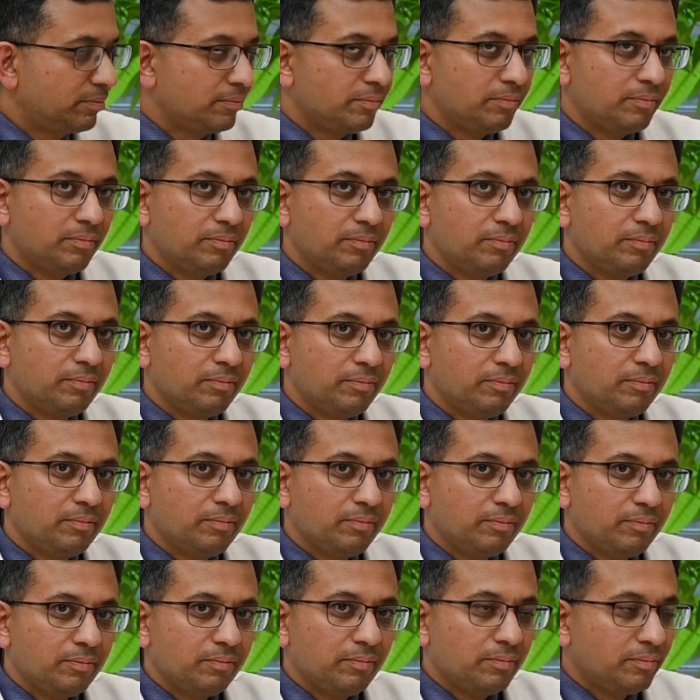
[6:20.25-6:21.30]

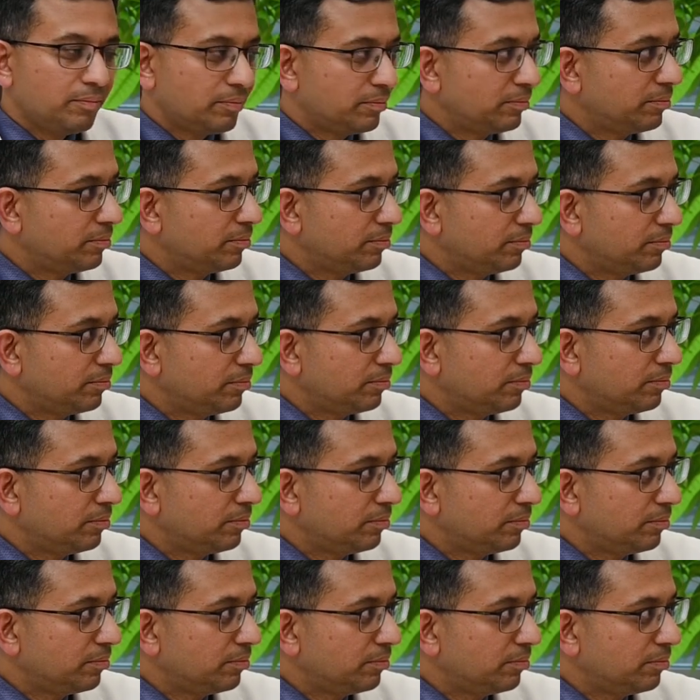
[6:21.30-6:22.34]

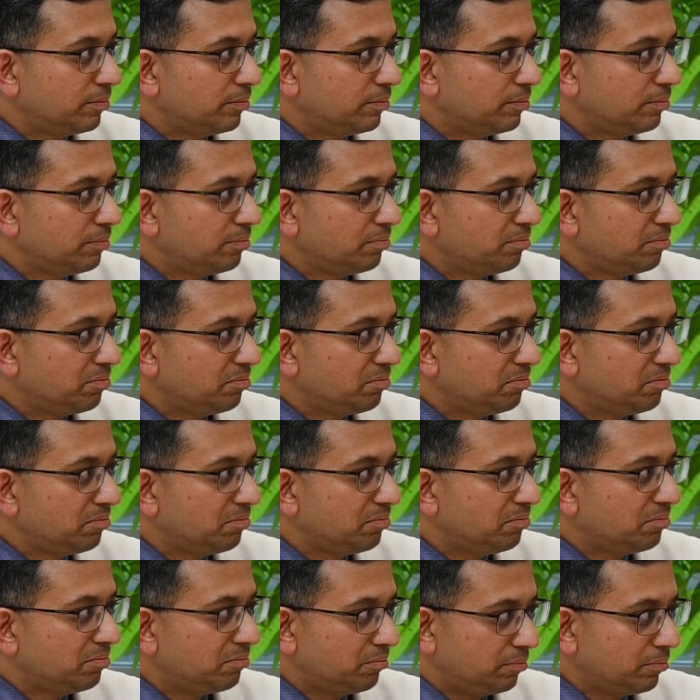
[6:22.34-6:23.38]

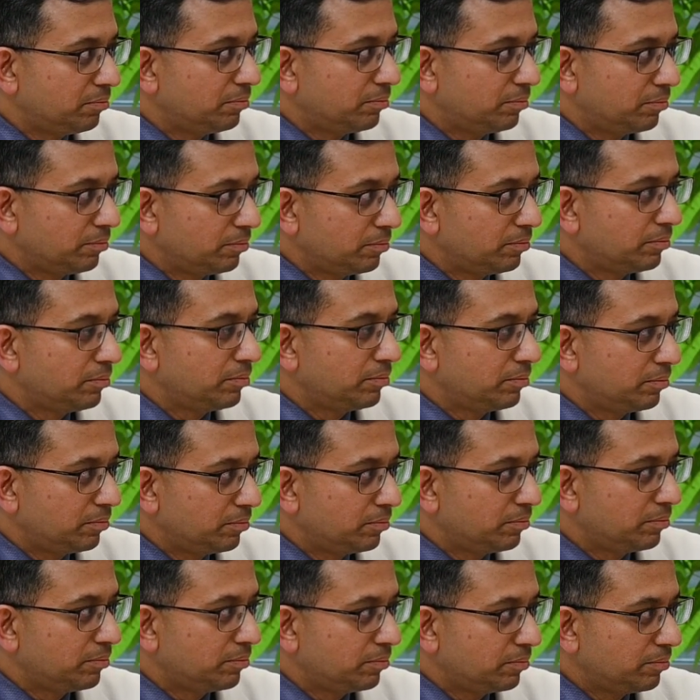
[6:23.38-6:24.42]

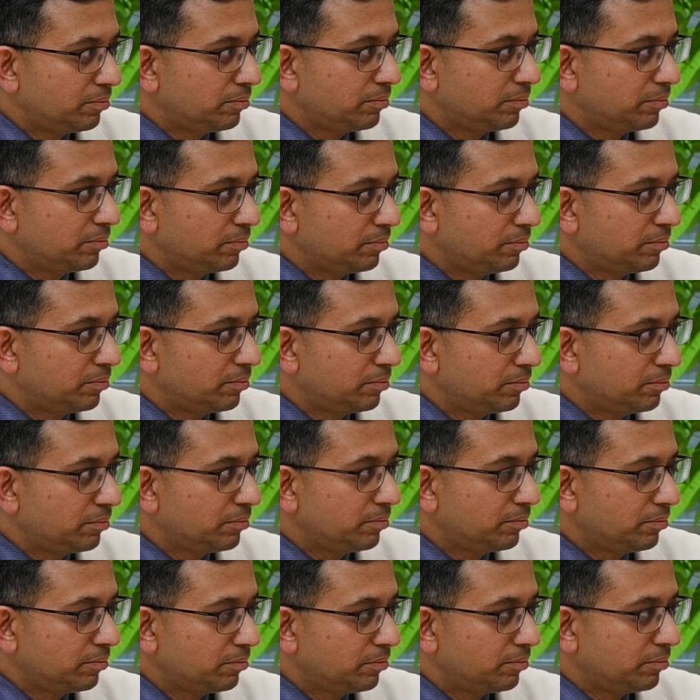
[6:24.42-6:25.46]

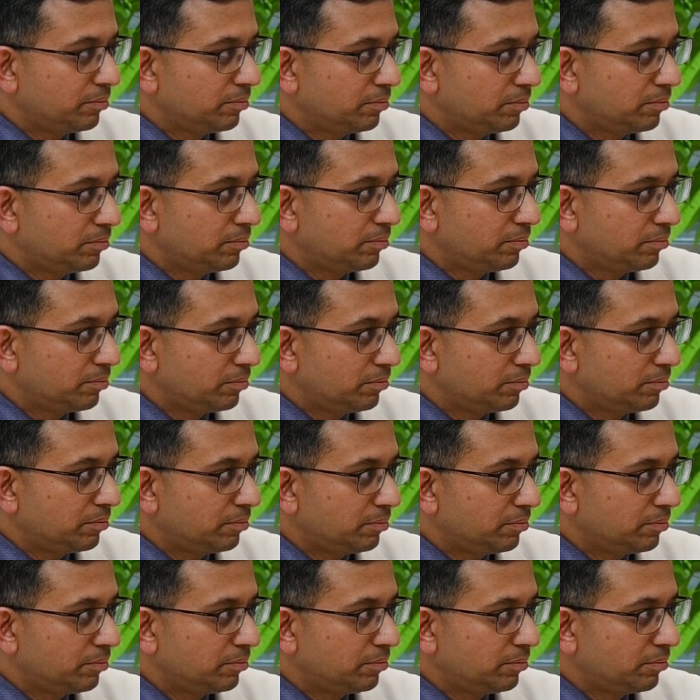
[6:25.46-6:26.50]

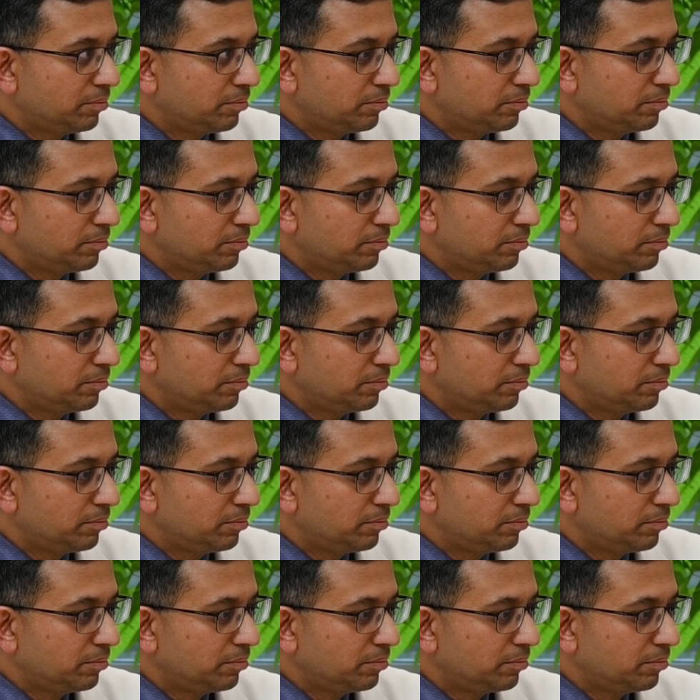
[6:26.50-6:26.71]
[no speech]